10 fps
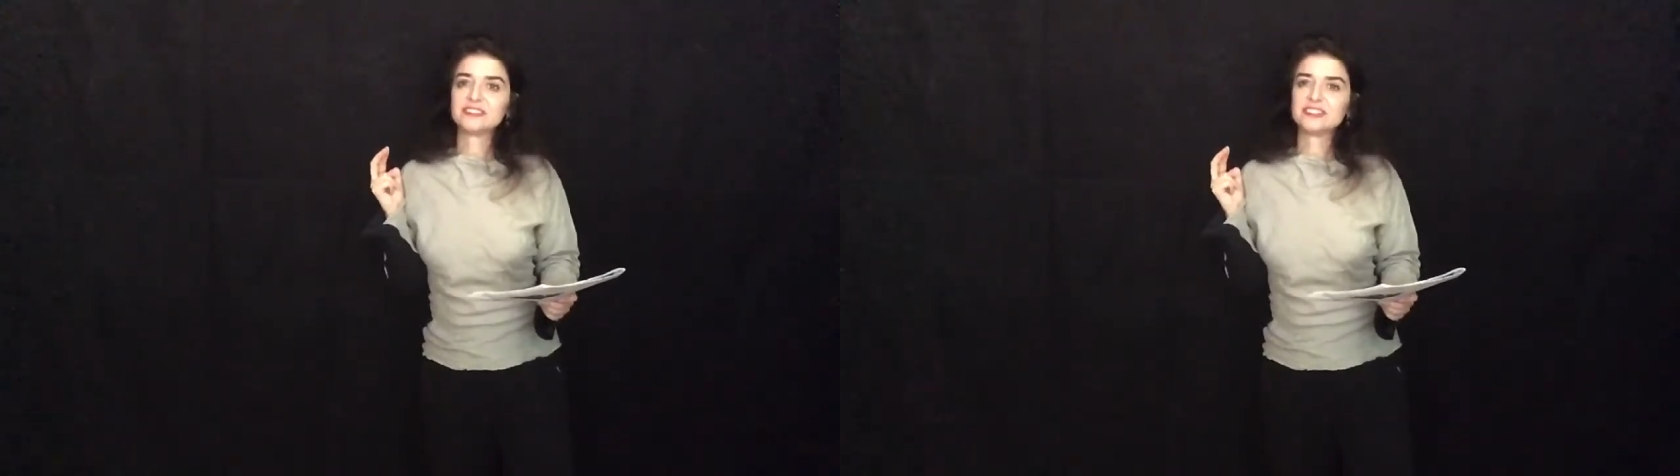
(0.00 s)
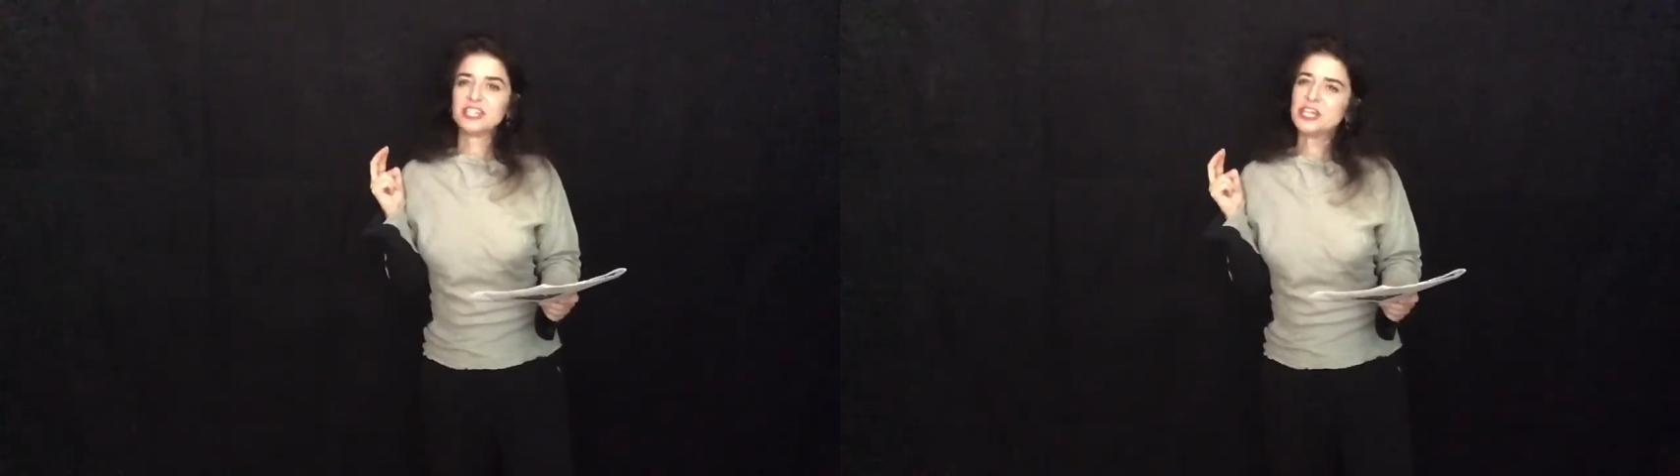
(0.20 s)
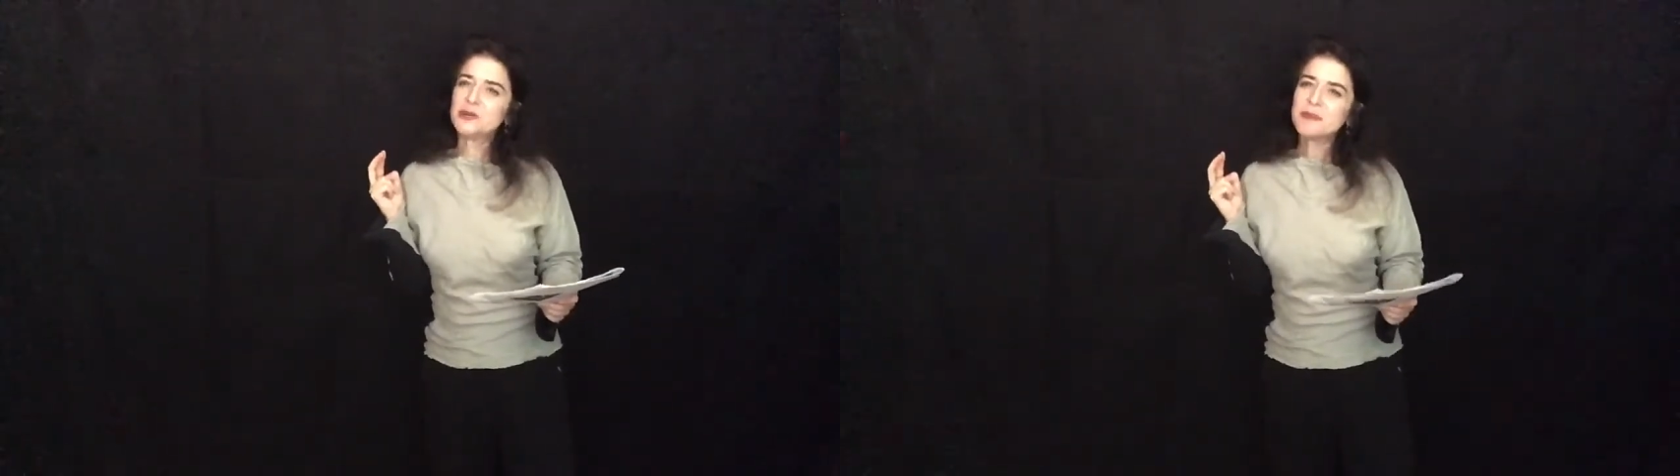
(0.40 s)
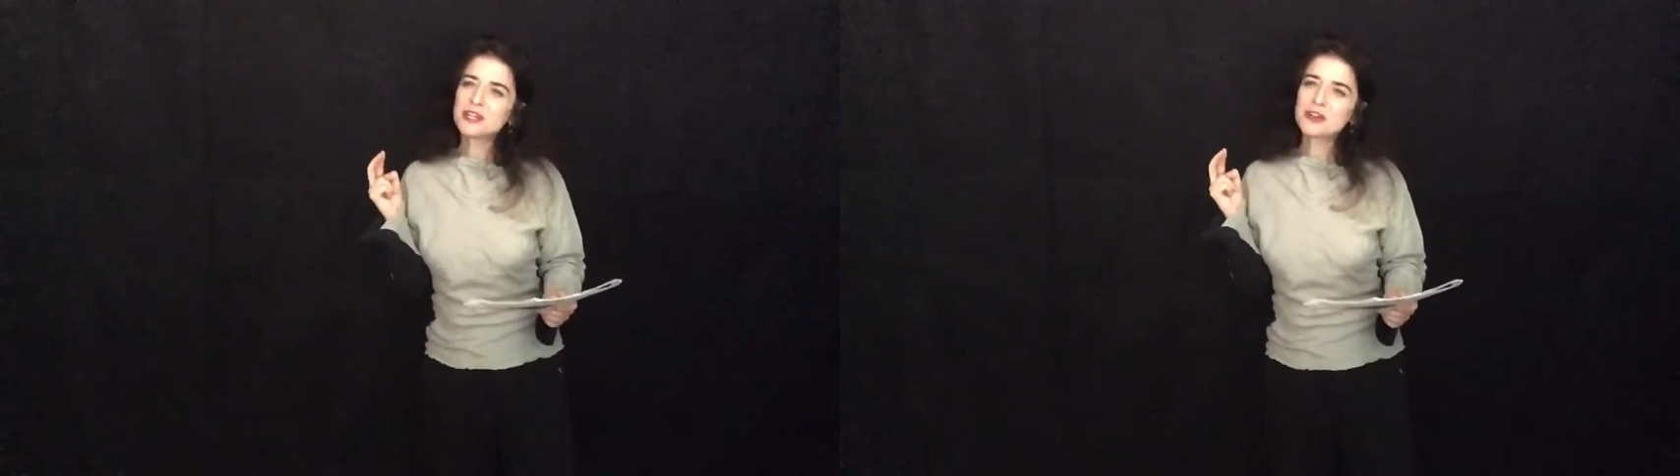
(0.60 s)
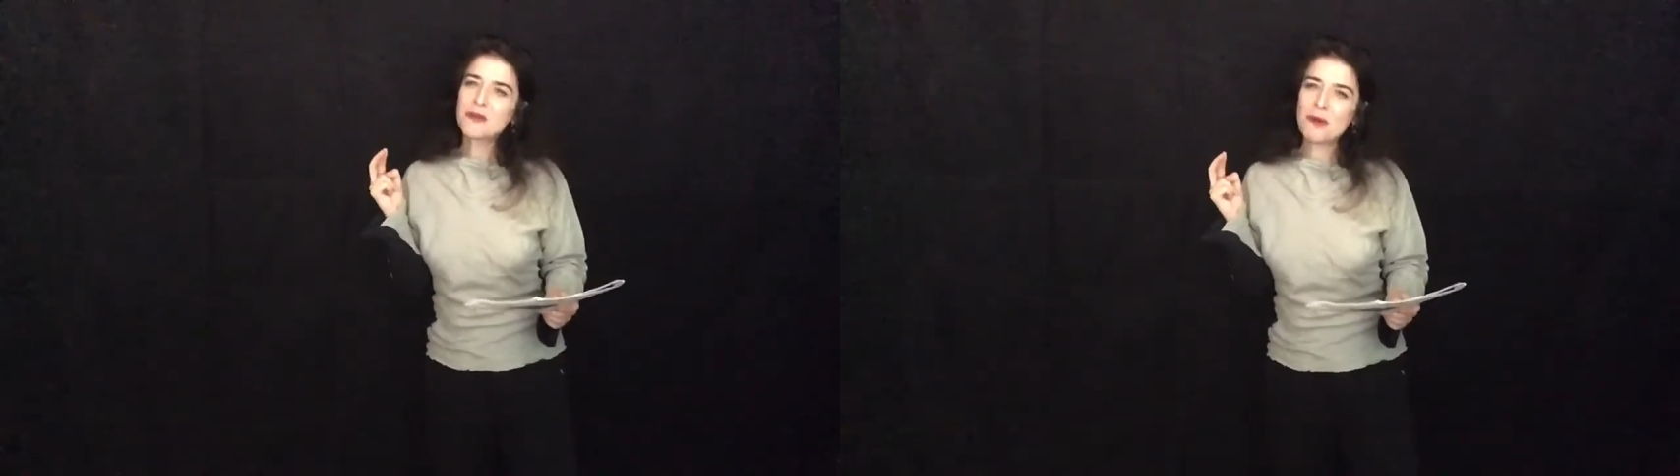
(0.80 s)

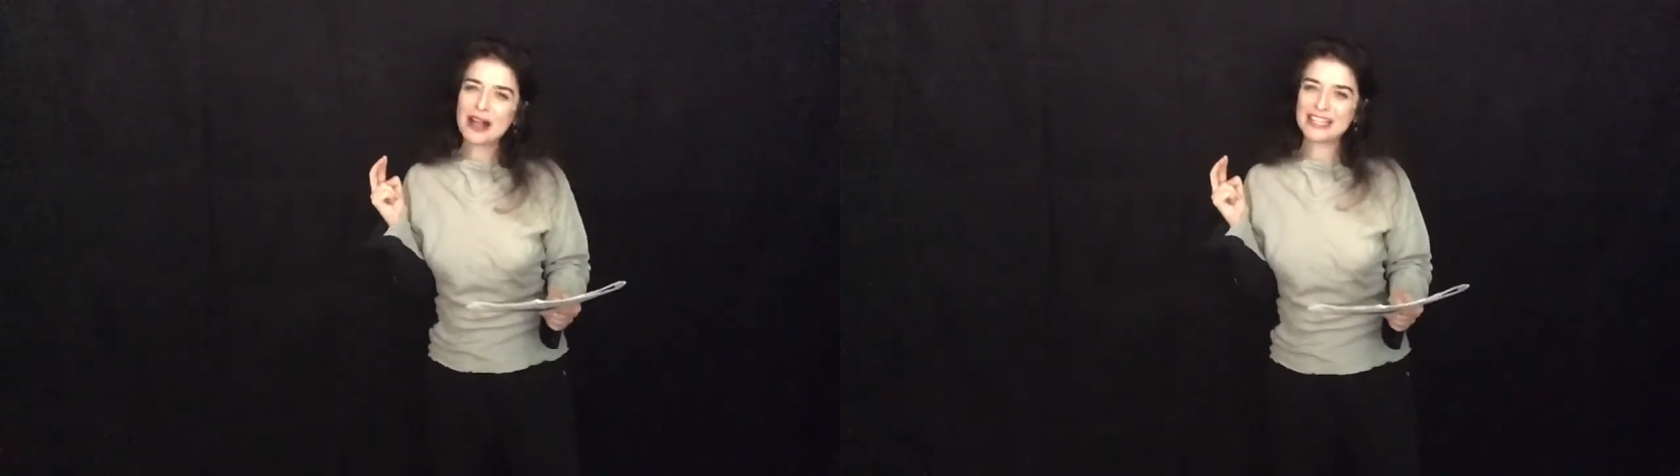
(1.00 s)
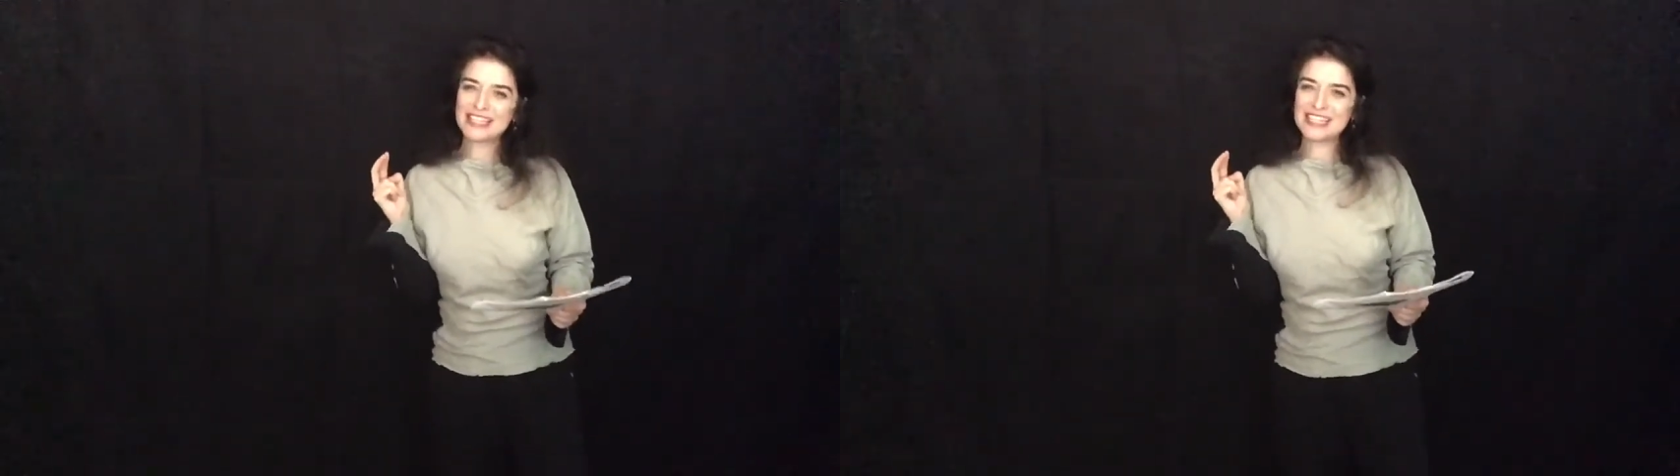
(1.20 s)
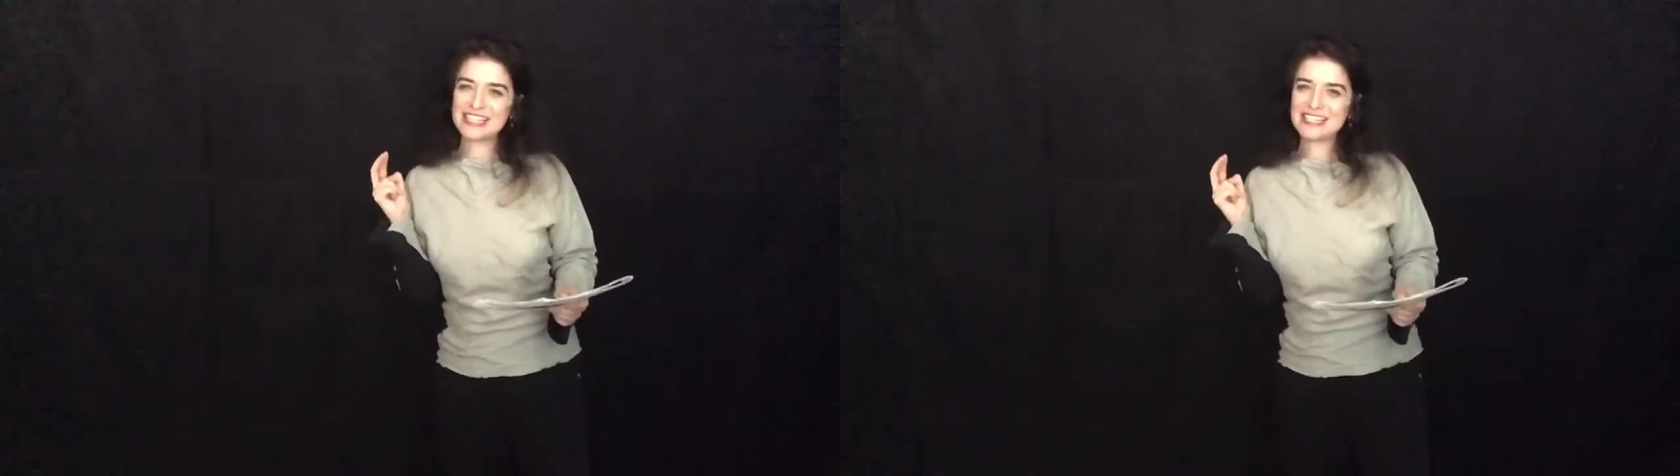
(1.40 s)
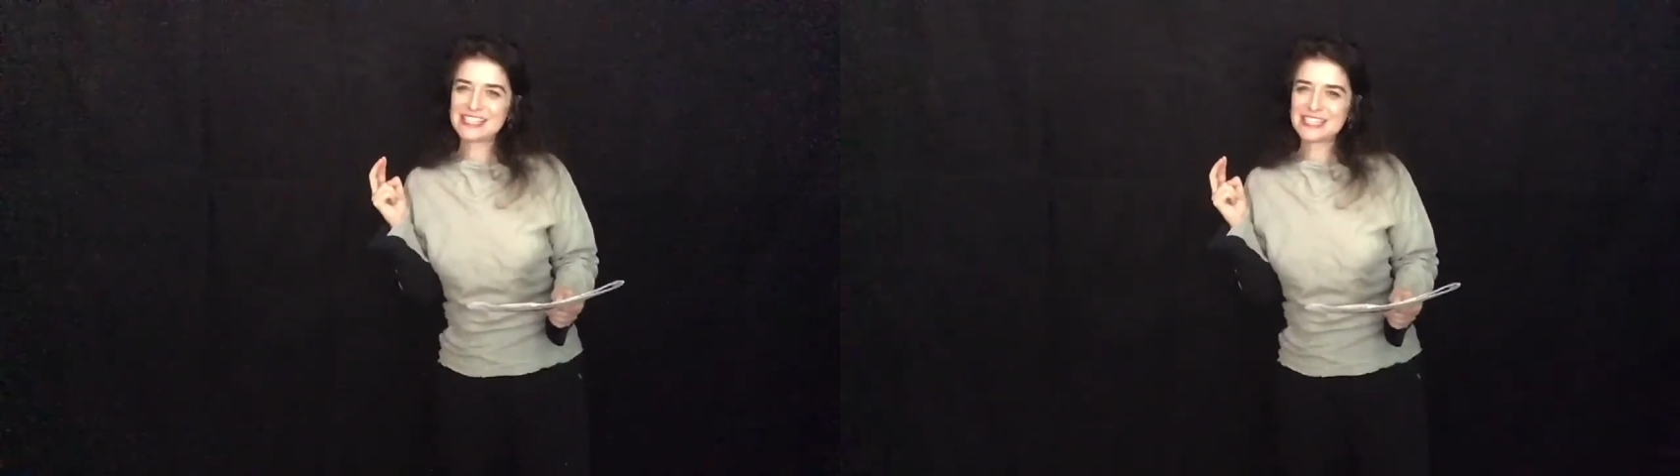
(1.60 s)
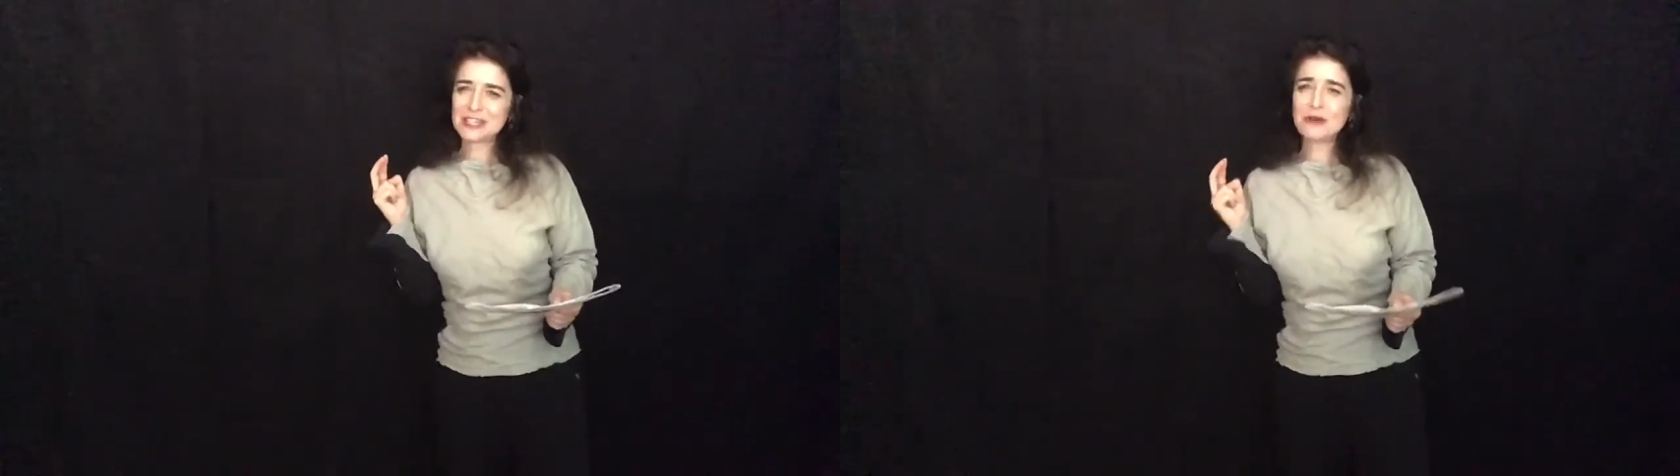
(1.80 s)
Human qualities?